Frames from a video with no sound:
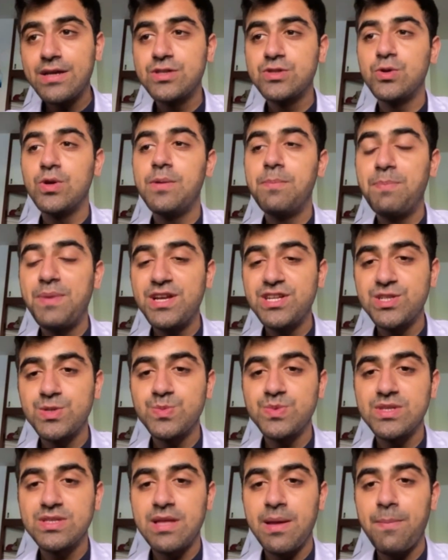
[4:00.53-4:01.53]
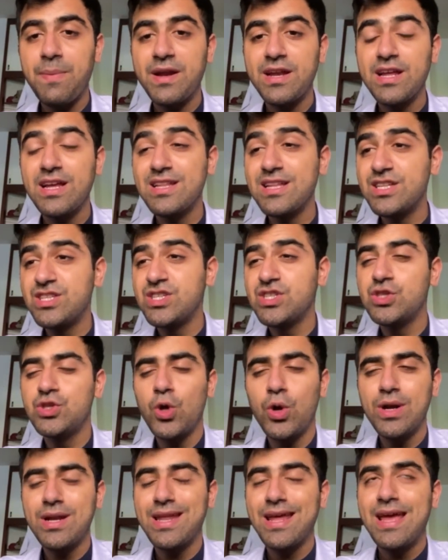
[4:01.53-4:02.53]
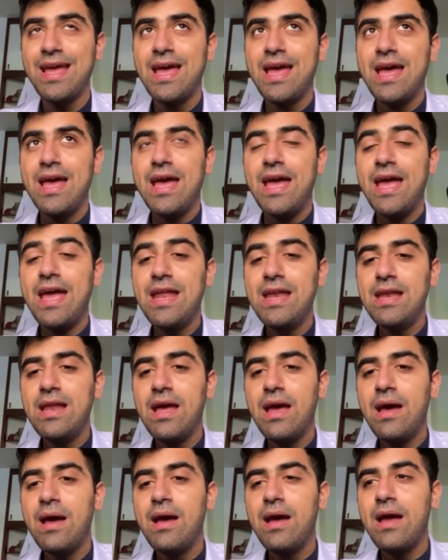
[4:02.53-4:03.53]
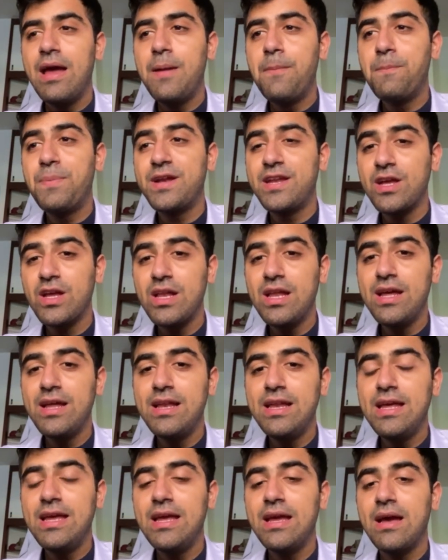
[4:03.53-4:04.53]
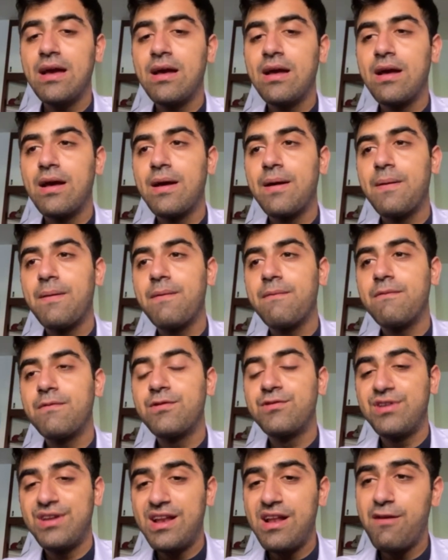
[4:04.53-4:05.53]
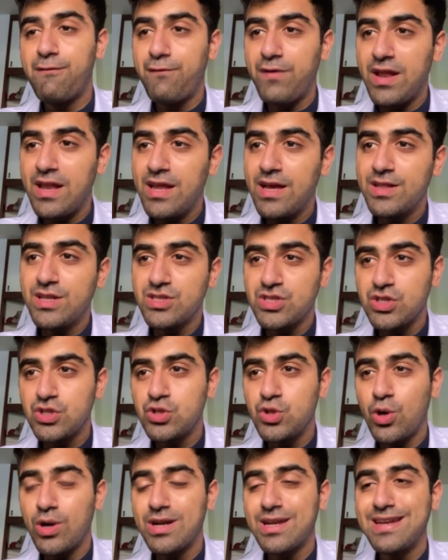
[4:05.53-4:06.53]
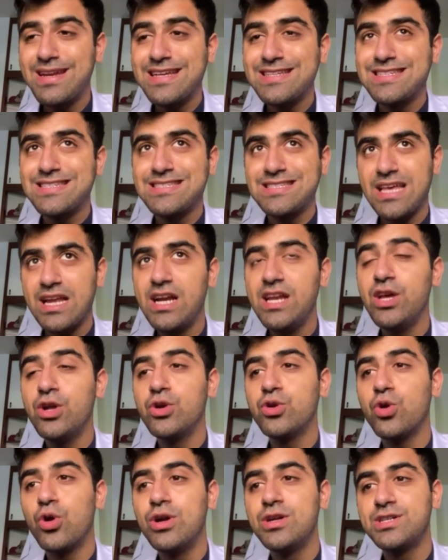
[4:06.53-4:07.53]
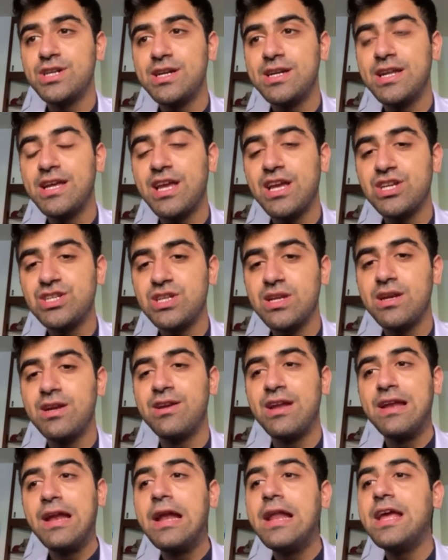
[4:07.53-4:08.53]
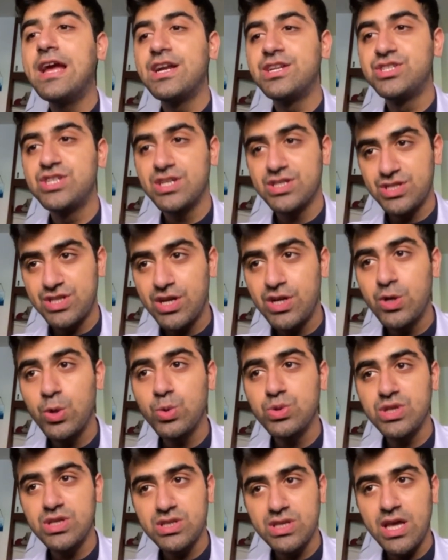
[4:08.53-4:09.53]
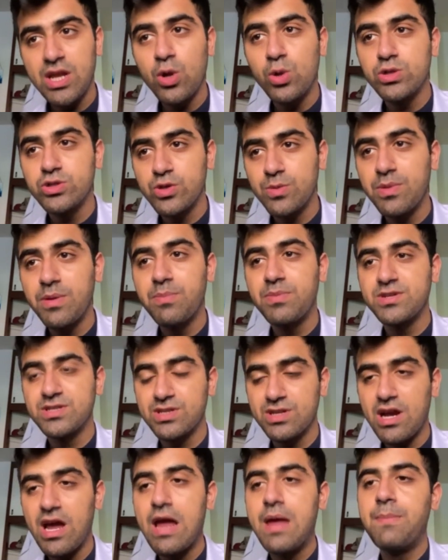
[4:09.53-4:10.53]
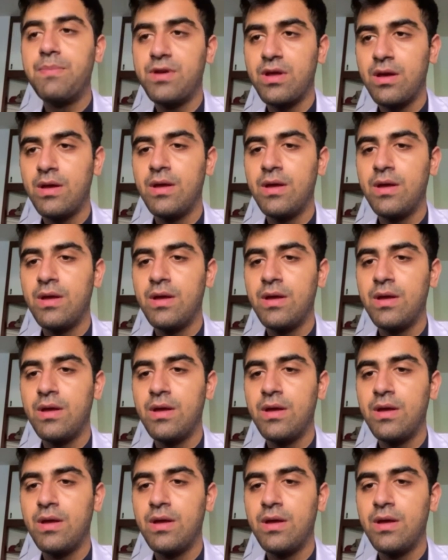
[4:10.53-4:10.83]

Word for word: So in patients with hepatic, this is not in uh, in particularly uh, renal failure. This is not necessarily on contraindication. Renally adjusted doses can also be prescribed.